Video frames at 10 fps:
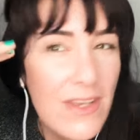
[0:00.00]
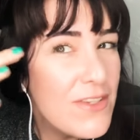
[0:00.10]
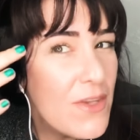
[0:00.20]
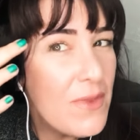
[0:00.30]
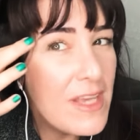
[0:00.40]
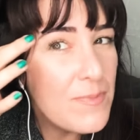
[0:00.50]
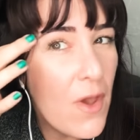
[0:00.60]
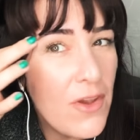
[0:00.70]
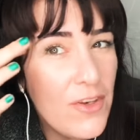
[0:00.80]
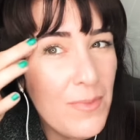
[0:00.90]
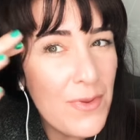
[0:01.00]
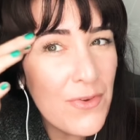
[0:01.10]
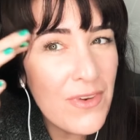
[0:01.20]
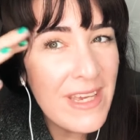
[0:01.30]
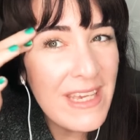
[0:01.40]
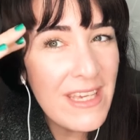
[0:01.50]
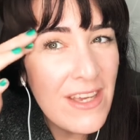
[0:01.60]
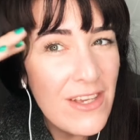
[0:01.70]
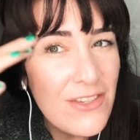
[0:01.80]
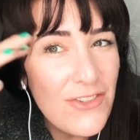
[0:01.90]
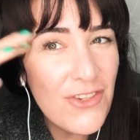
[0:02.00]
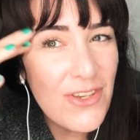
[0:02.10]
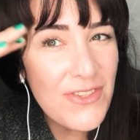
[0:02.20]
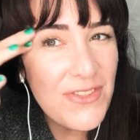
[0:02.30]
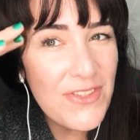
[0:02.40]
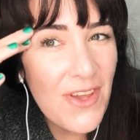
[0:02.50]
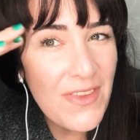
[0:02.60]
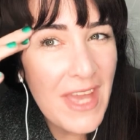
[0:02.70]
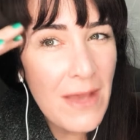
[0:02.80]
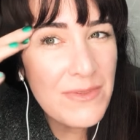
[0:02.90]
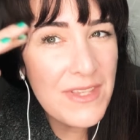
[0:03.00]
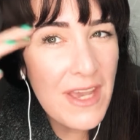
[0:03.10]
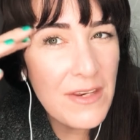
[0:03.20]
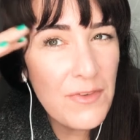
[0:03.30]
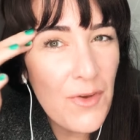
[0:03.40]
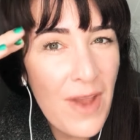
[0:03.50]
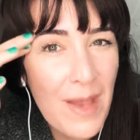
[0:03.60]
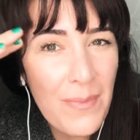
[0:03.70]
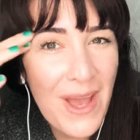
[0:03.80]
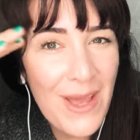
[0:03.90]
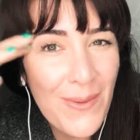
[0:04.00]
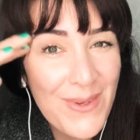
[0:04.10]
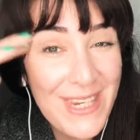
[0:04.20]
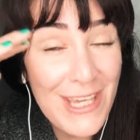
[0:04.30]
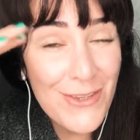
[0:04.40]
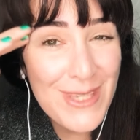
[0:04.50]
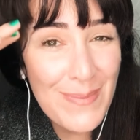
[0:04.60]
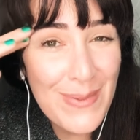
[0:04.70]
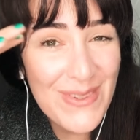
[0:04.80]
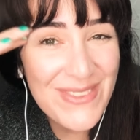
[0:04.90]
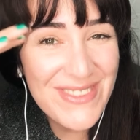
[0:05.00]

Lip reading: So that's point number 3, just on the outside of your eyebrow near your temple.